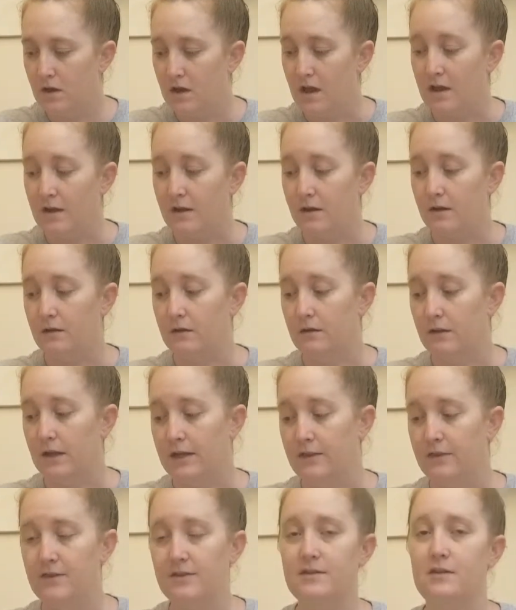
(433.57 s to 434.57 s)
And it,
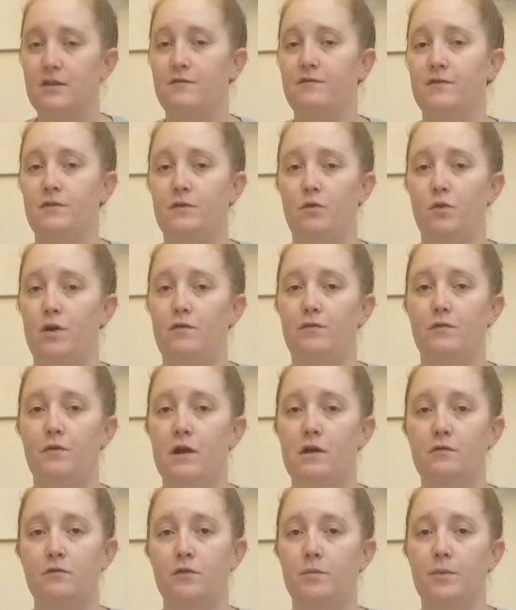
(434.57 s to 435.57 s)
like this stuff is great
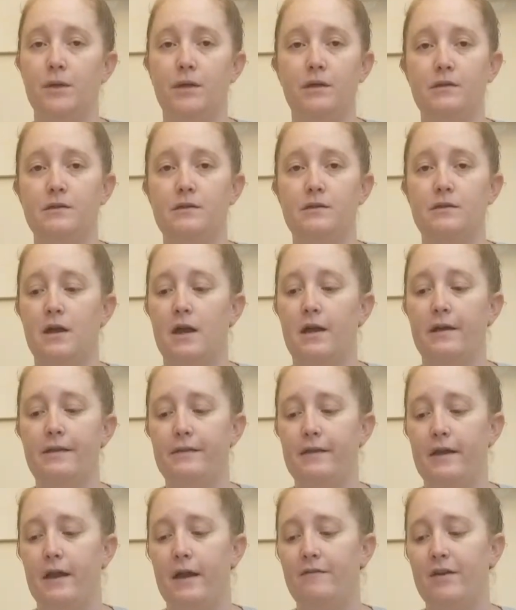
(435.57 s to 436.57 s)
forever because I,
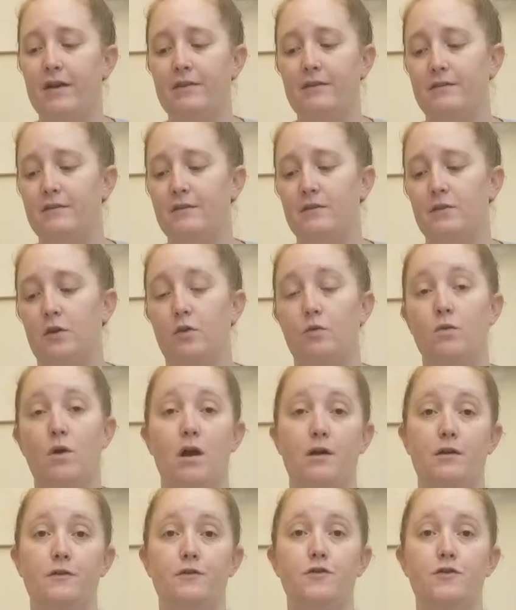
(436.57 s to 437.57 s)
I've had this in the
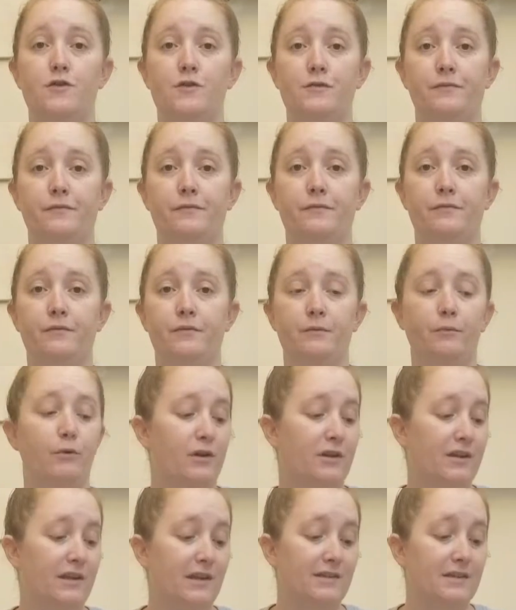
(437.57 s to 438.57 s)
garage where
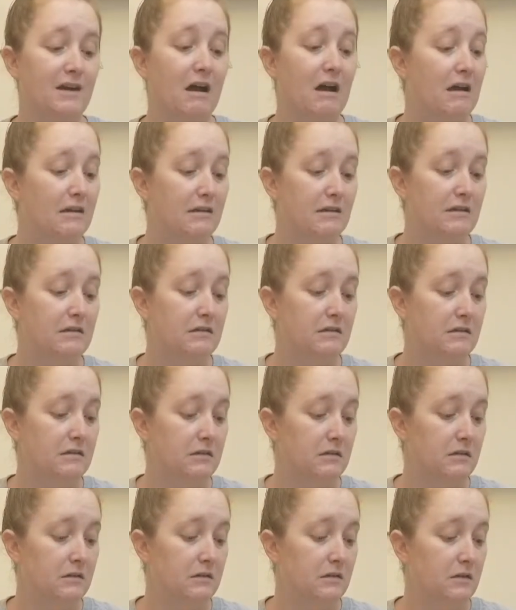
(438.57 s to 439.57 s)
it gets hot
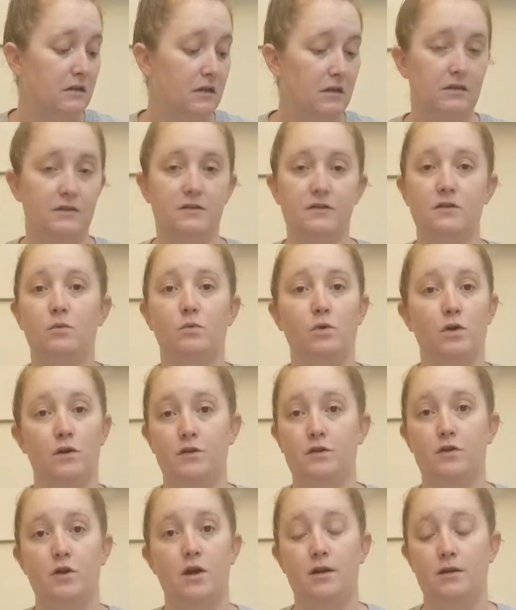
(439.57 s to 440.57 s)
and still
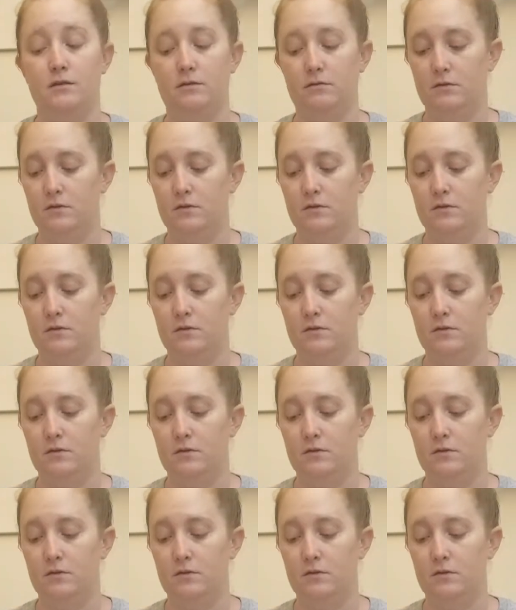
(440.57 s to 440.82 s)
works great.